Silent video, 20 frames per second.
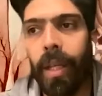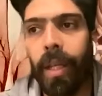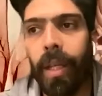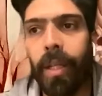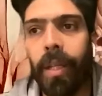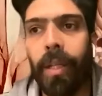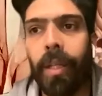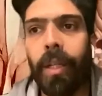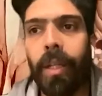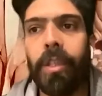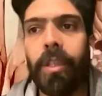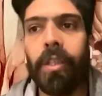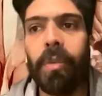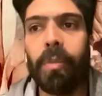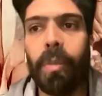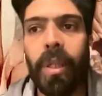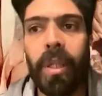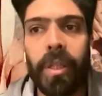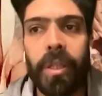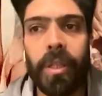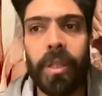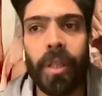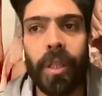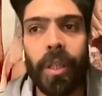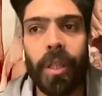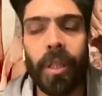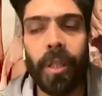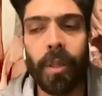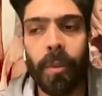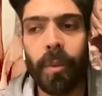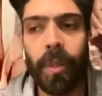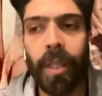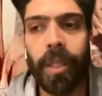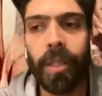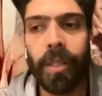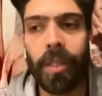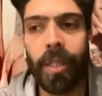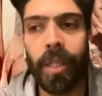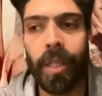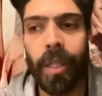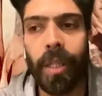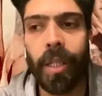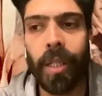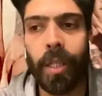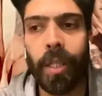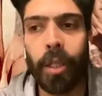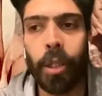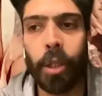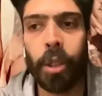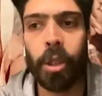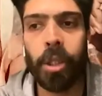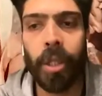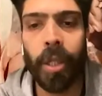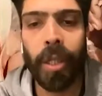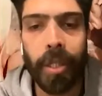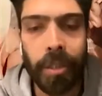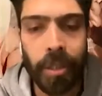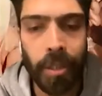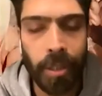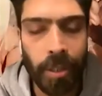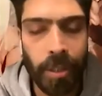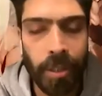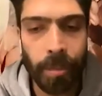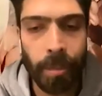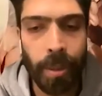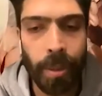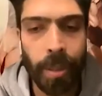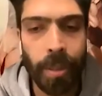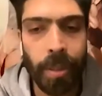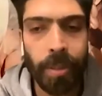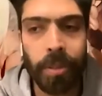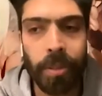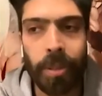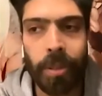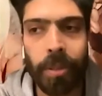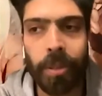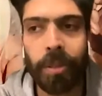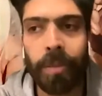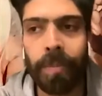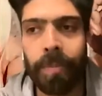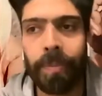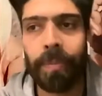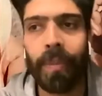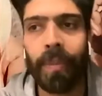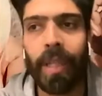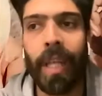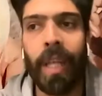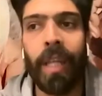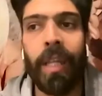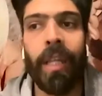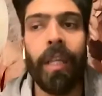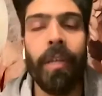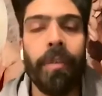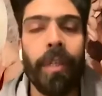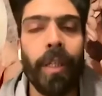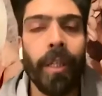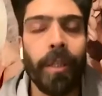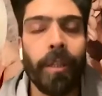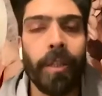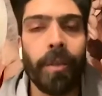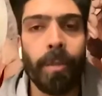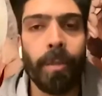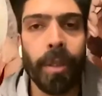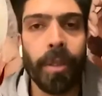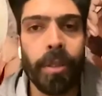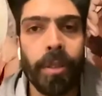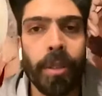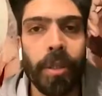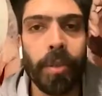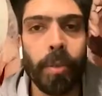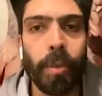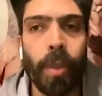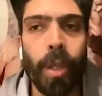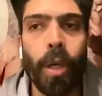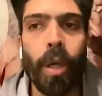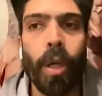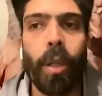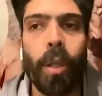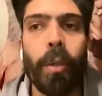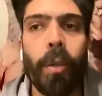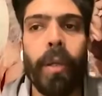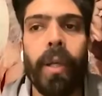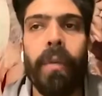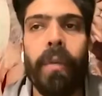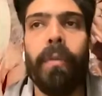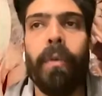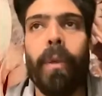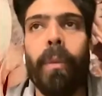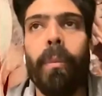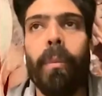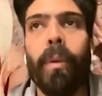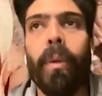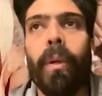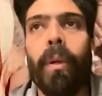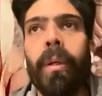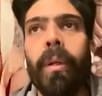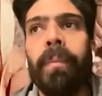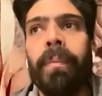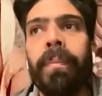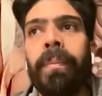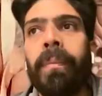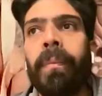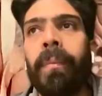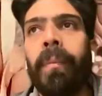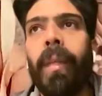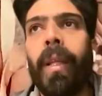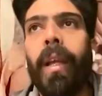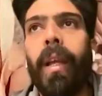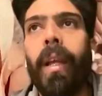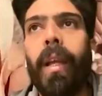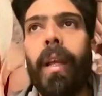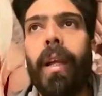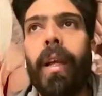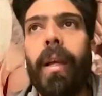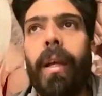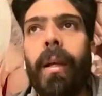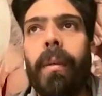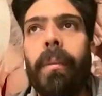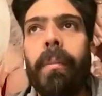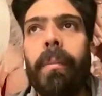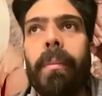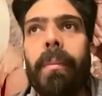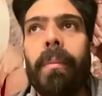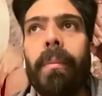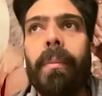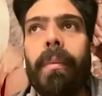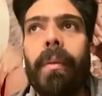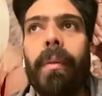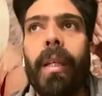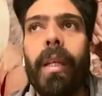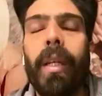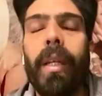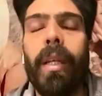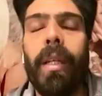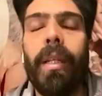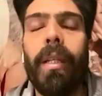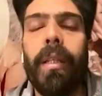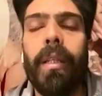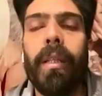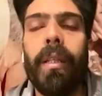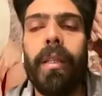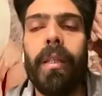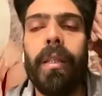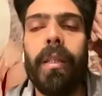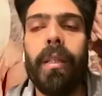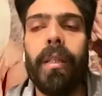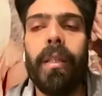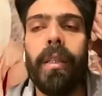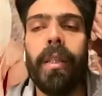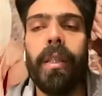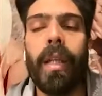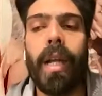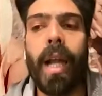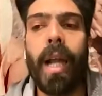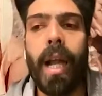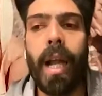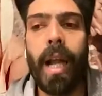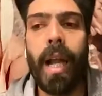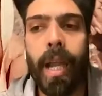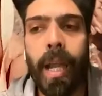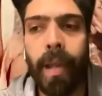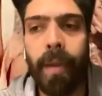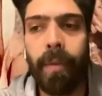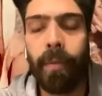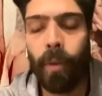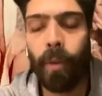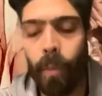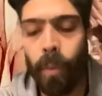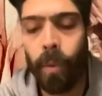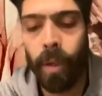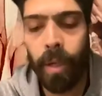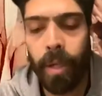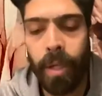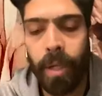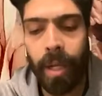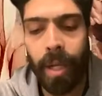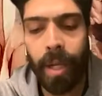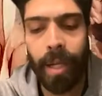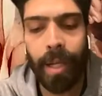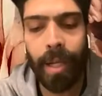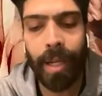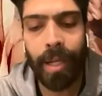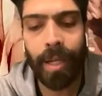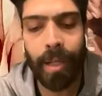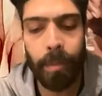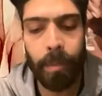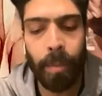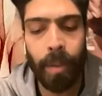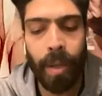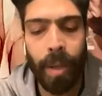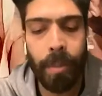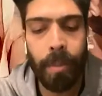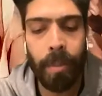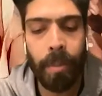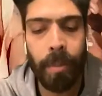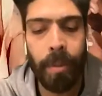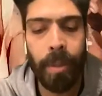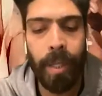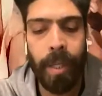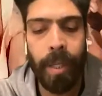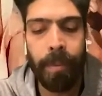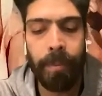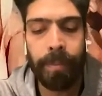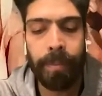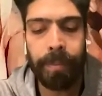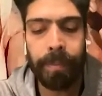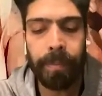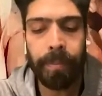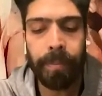in their experiencing and the ways they share their experiences and live their experiences. We all crave for more. And I, for one, I can probably